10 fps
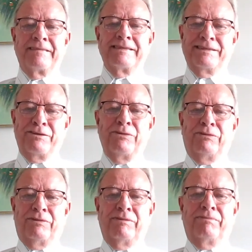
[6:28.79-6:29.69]

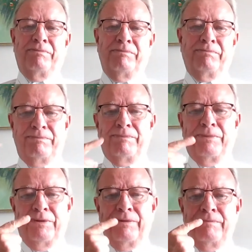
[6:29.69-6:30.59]
Use
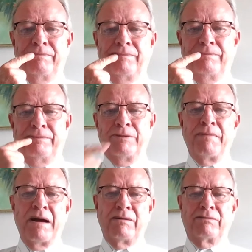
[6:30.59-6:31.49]
your
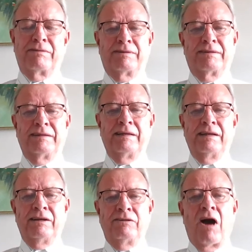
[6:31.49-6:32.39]
mouth.
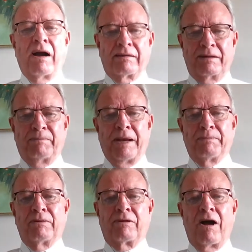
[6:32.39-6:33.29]
Talk to
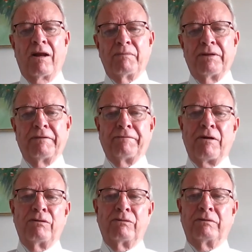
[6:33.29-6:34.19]
people. Call them on the
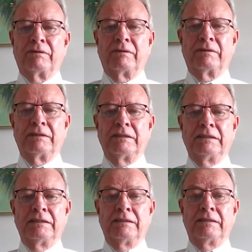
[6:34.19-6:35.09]
phone.
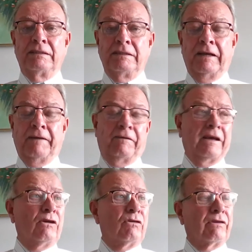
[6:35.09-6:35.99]
If you're
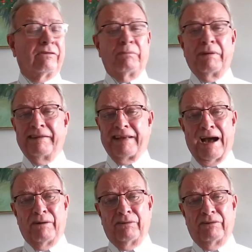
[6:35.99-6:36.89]
going to go to somebody's
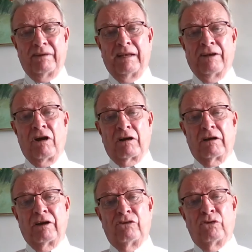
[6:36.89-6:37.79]
house and knock on
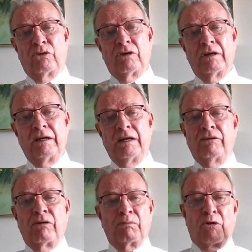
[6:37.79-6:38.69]
a door,
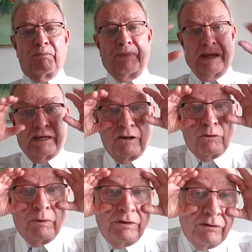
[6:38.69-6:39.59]
don't go peeking in the
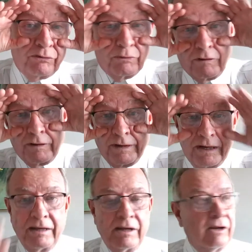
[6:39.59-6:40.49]
windows. Where are they?
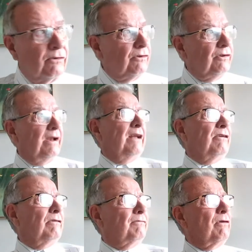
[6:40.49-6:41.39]
Turn your head to
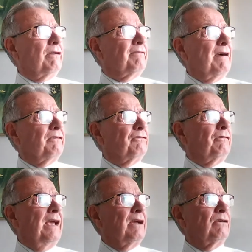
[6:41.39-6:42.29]
a
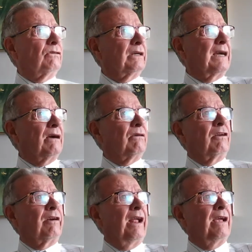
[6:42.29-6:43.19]
45-degree angle. Look out on
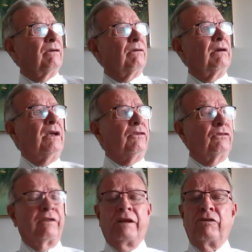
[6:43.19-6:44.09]
an angle so
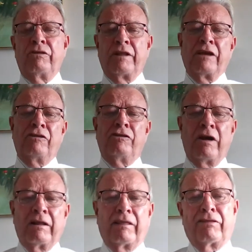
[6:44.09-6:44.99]
they know that you're
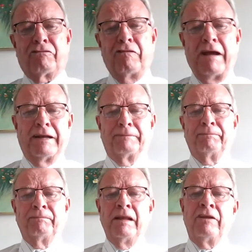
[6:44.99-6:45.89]
not a threat,
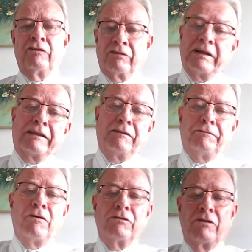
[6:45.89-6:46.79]
just like the
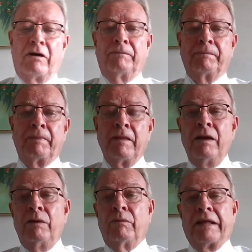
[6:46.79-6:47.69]
phone call.
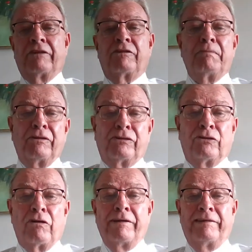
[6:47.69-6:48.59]
Well, that's my
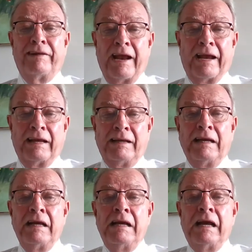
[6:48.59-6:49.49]
story today.
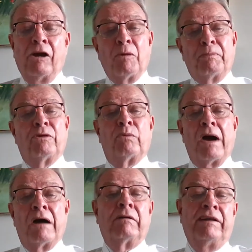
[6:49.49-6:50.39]
I hope you're
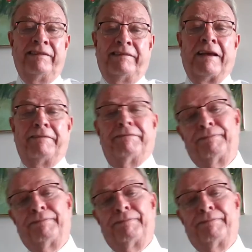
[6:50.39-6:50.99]
well and safe.